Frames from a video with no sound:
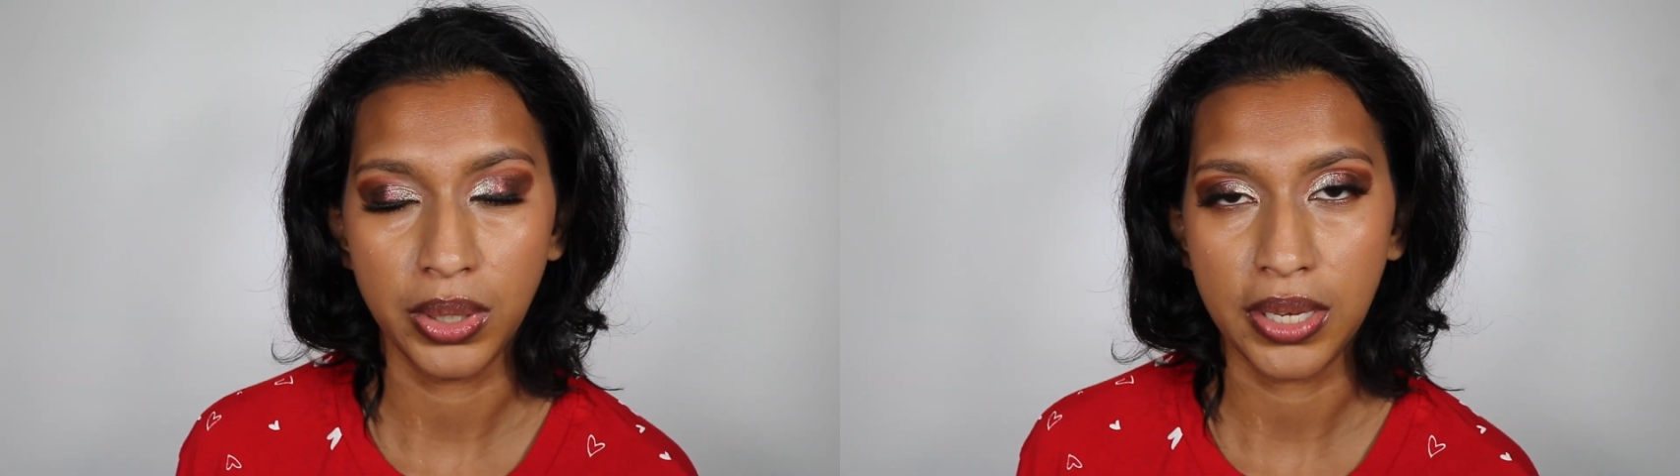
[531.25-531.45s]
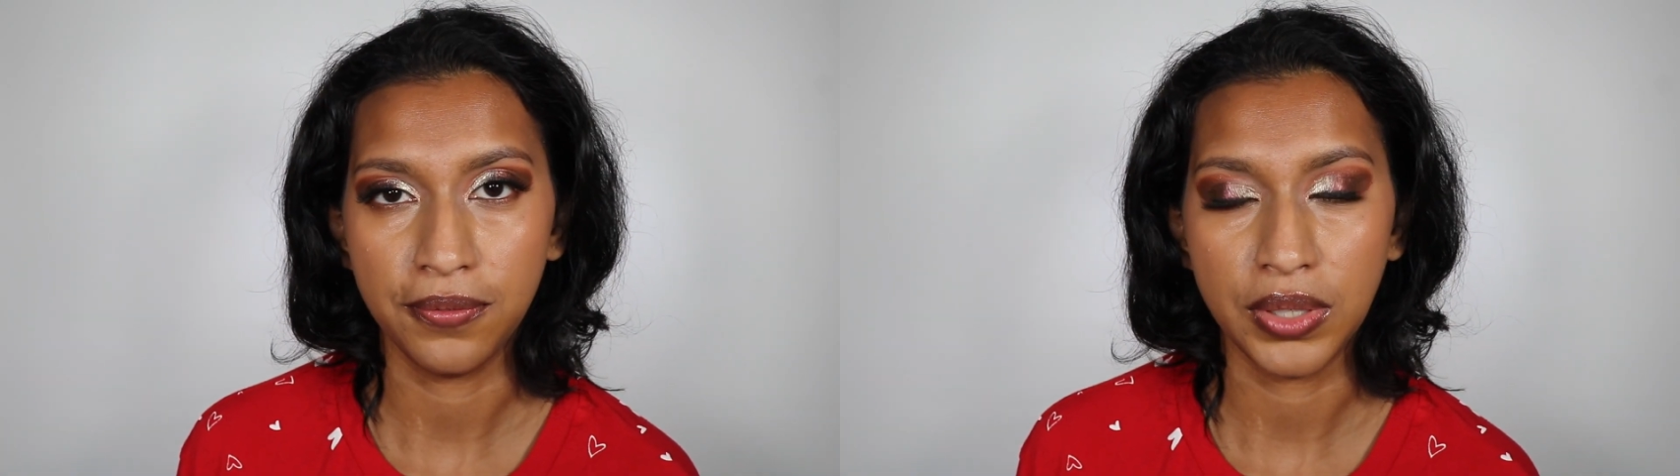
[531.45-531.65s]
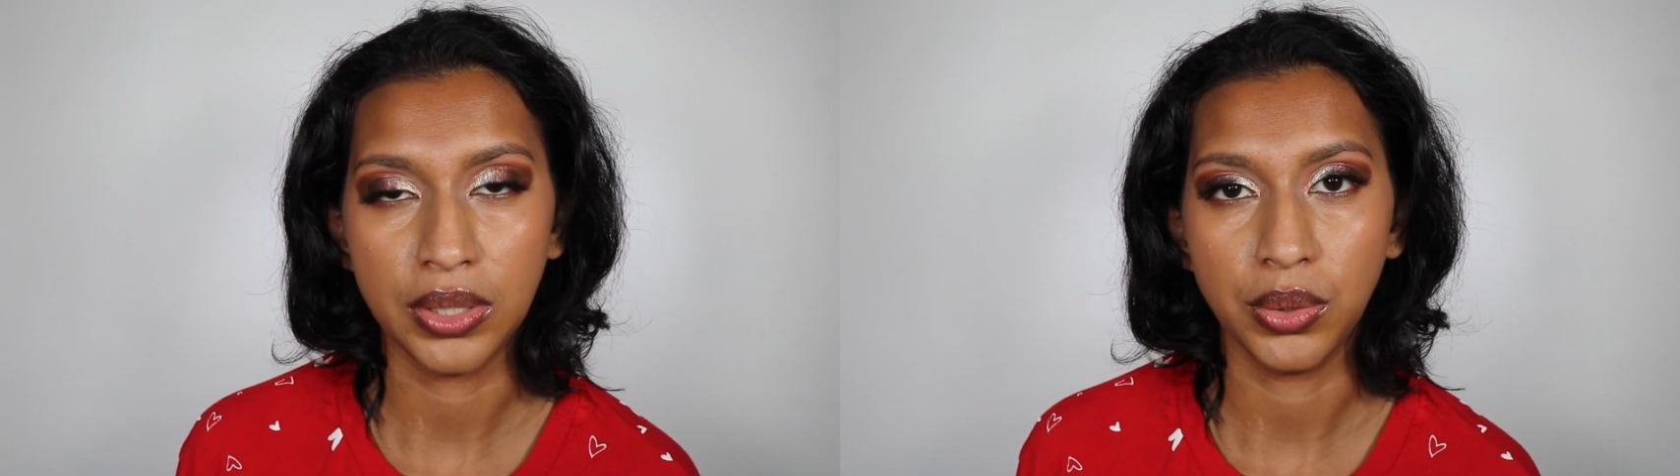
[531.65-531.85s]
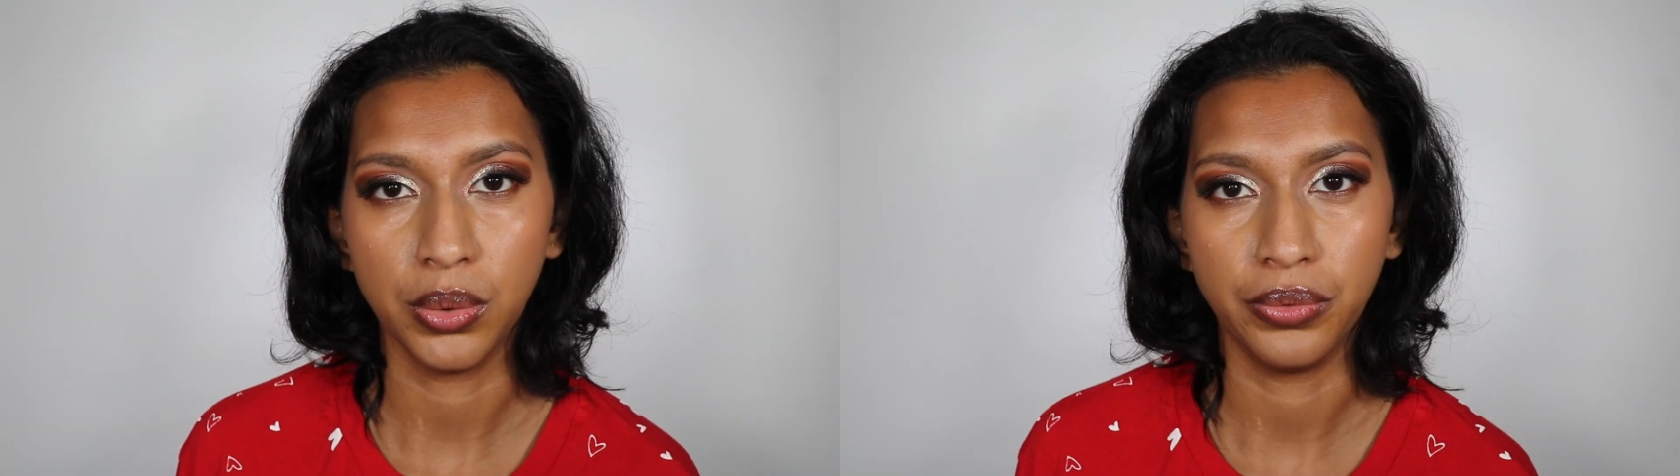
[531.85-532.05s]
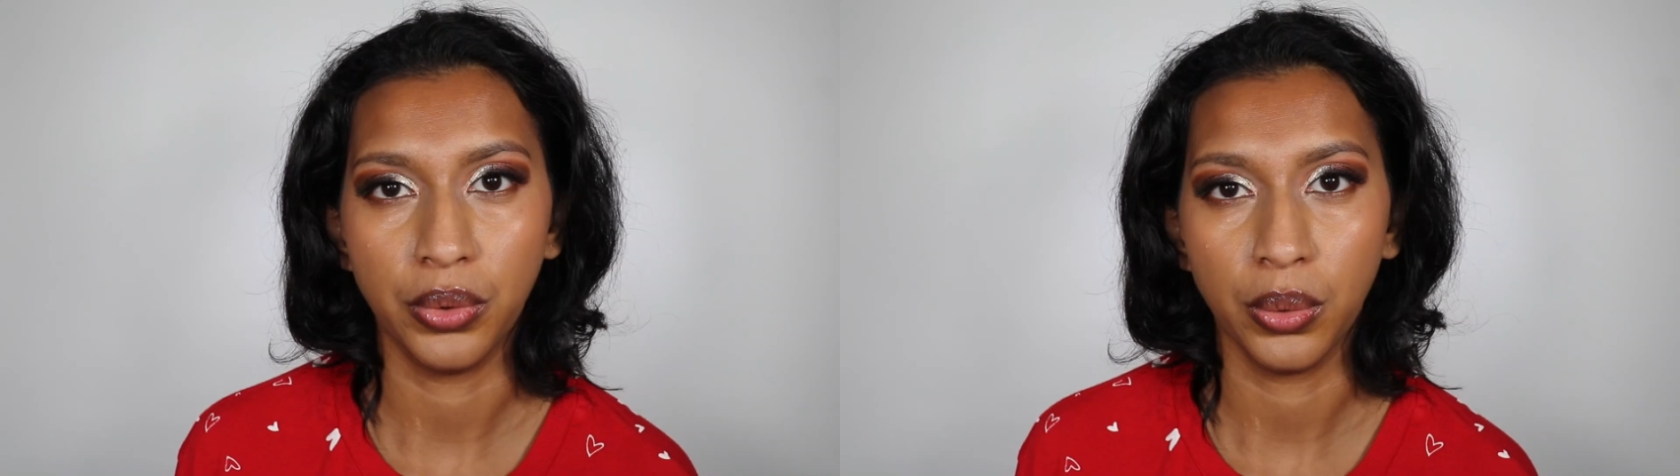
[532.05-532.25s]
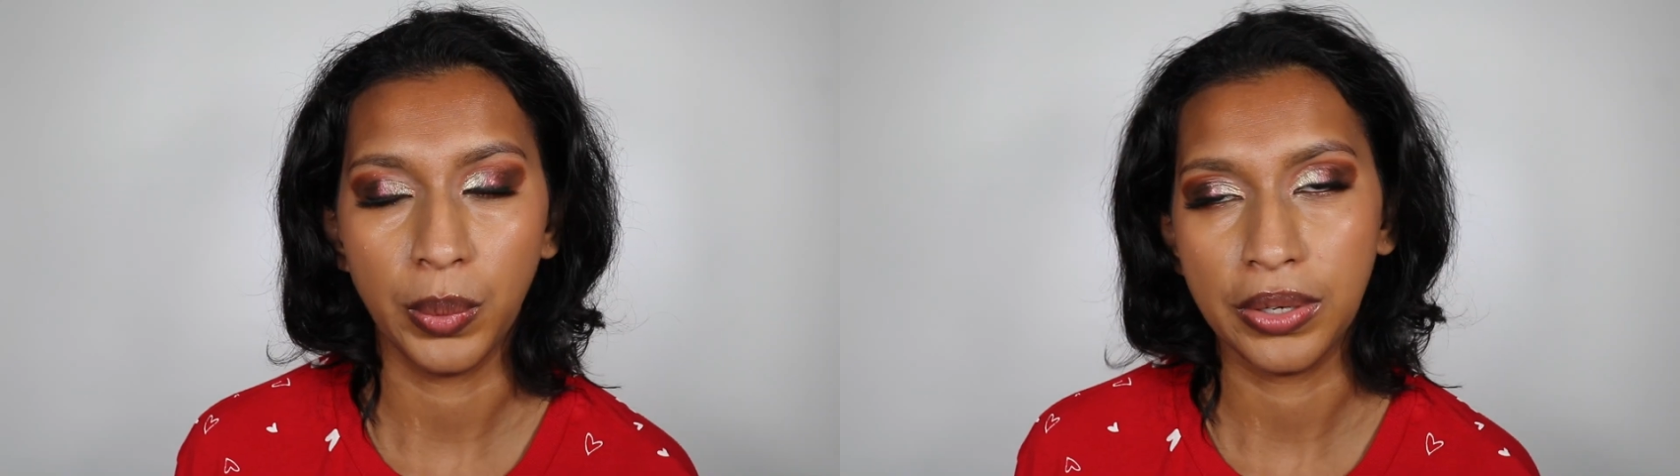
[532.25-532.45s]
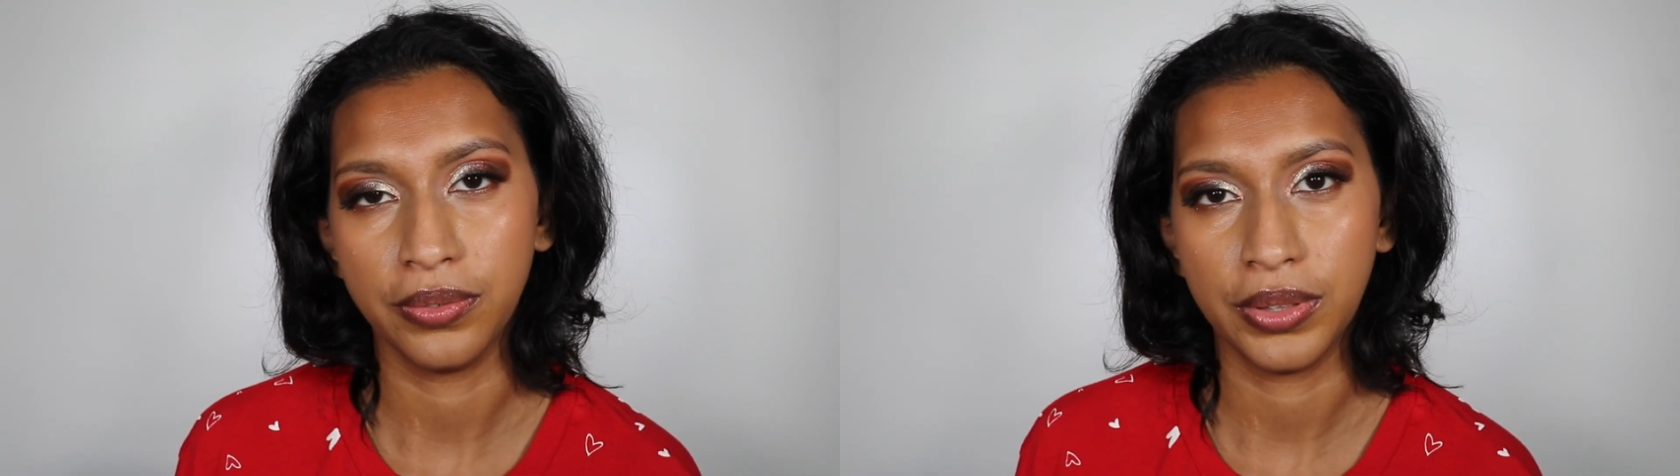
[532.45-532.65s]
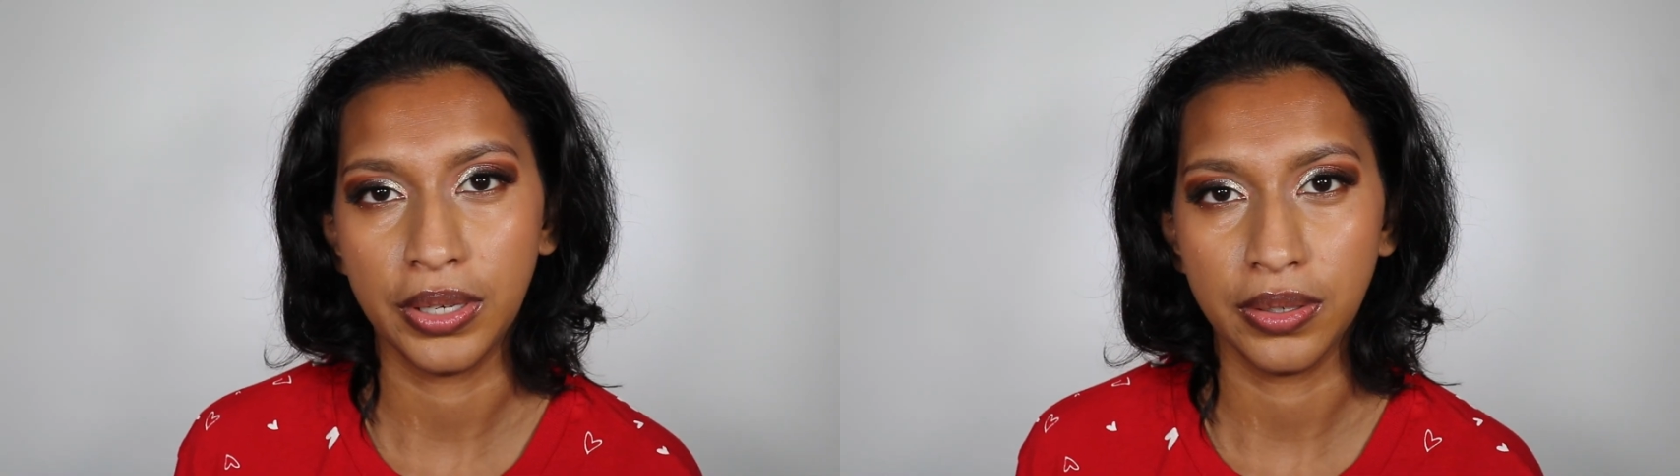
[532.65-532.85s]
a video for one
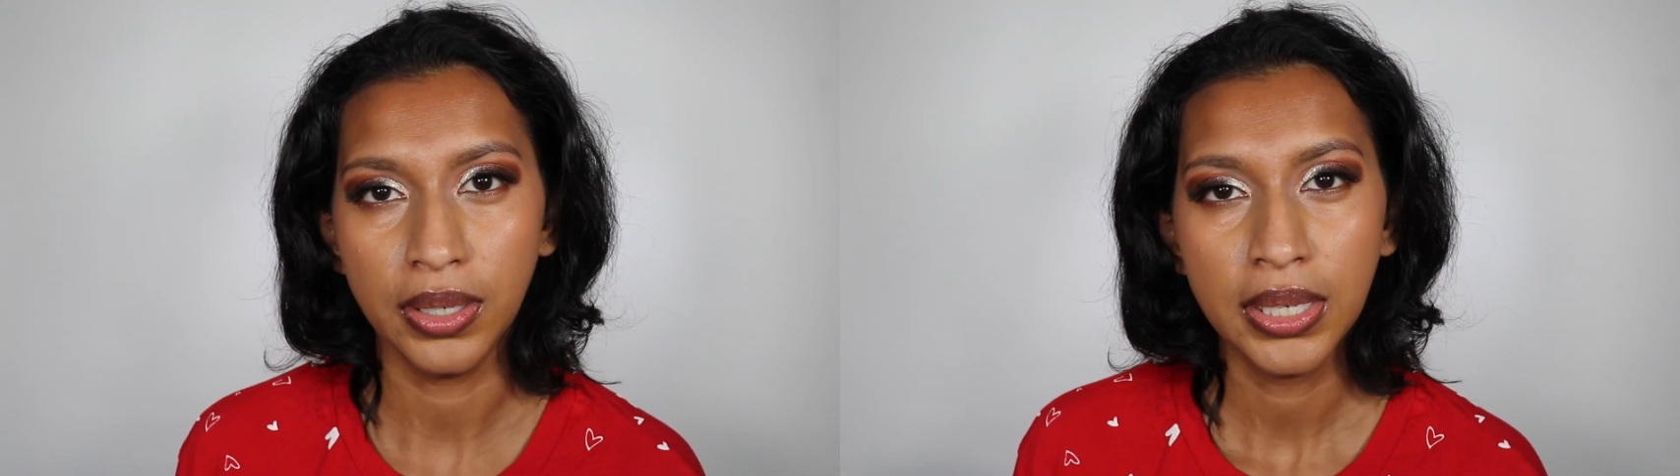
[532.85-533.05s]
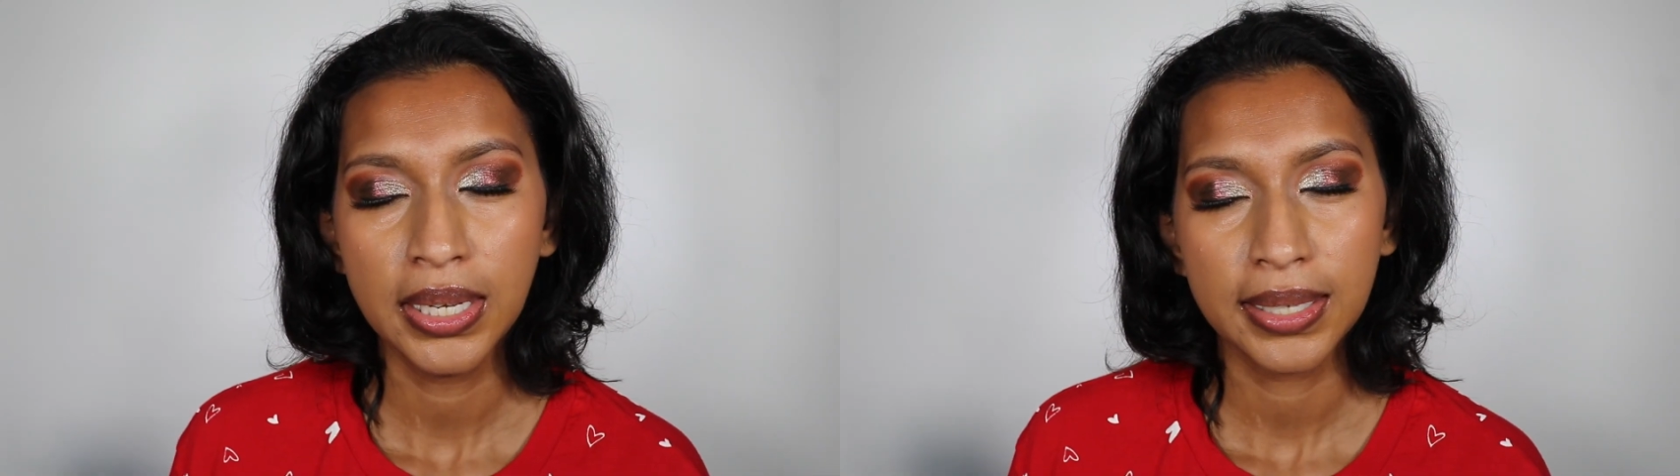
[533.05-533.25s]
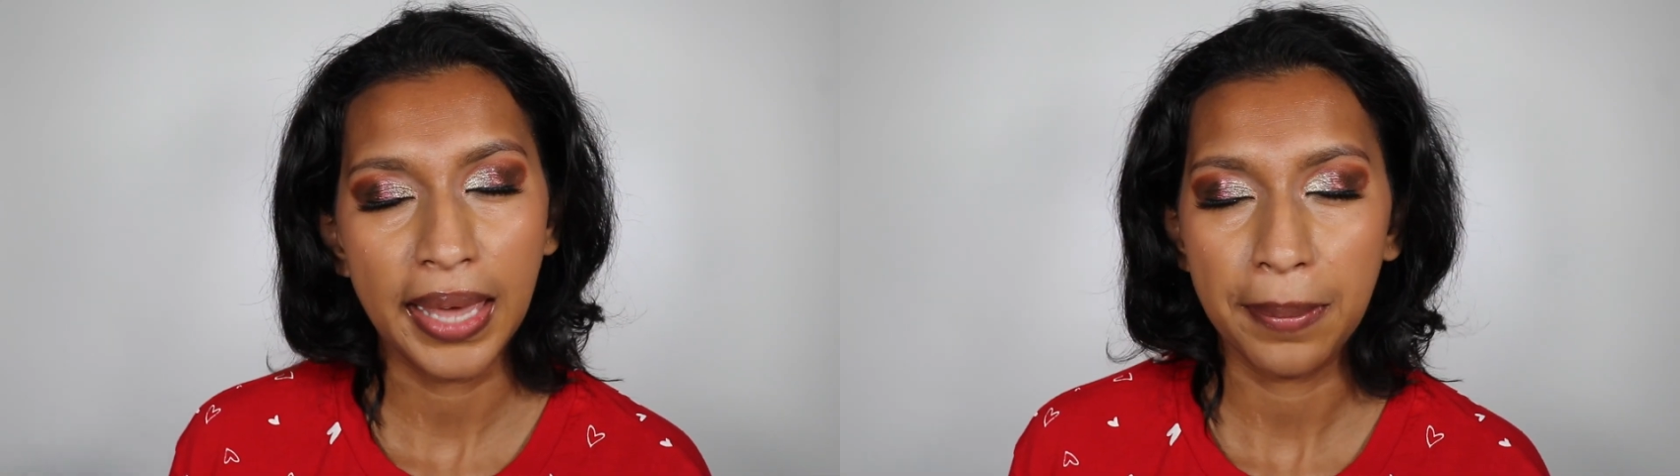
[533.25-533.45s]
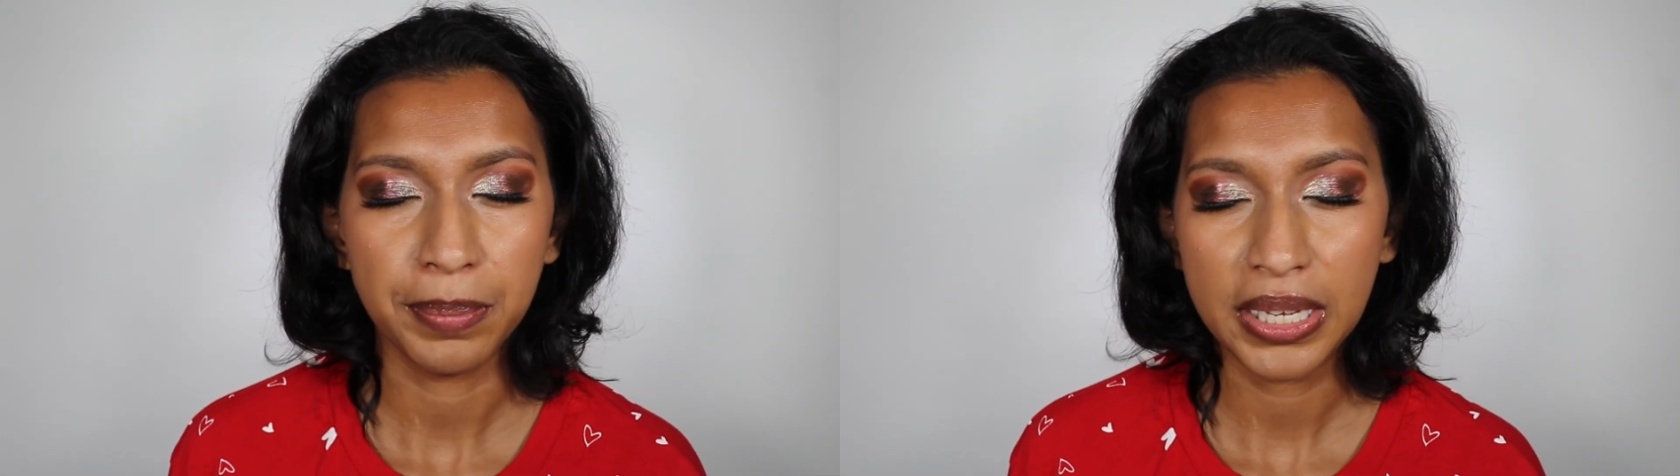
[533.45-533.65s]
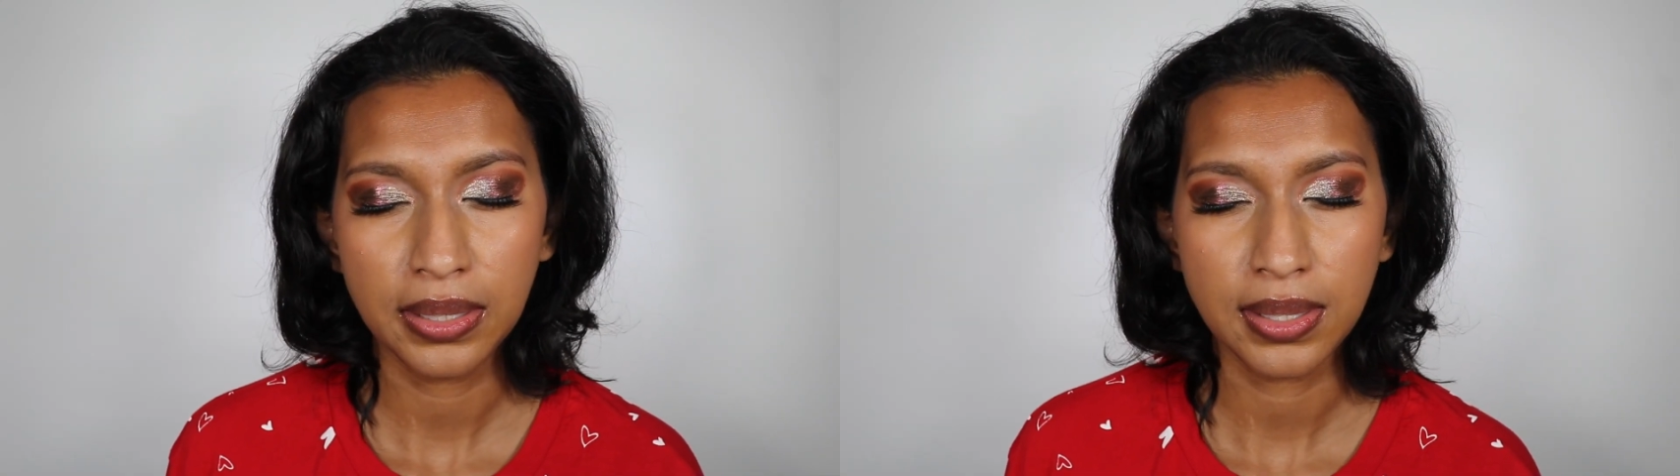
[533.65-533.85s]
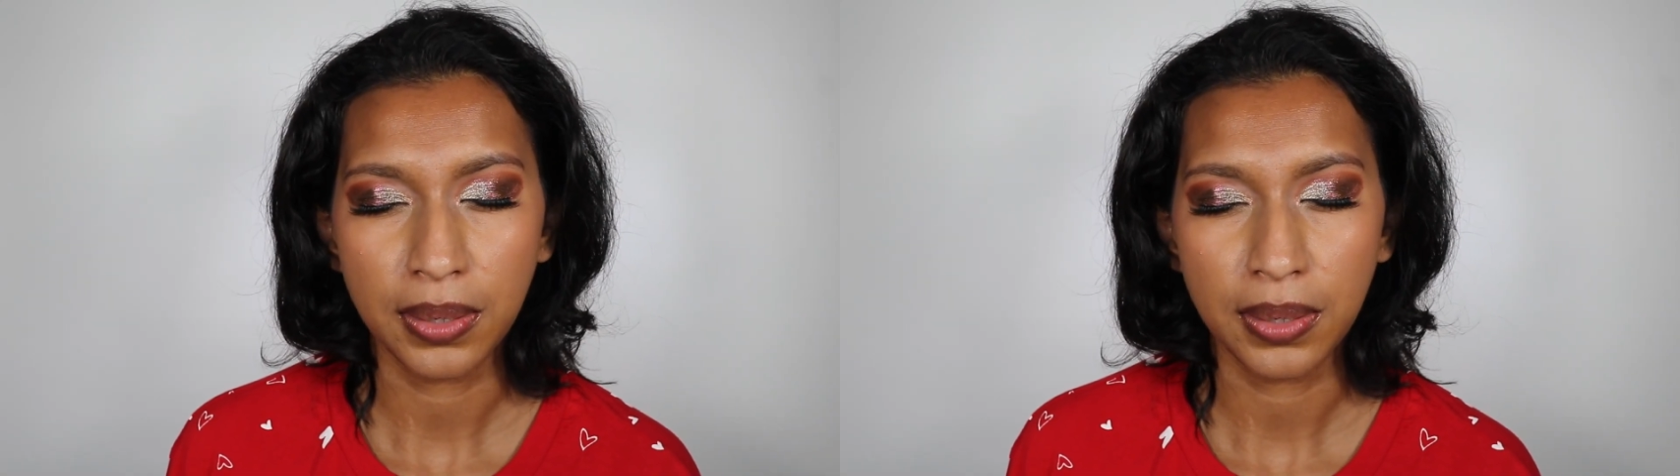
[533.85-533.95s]
of their campaigns.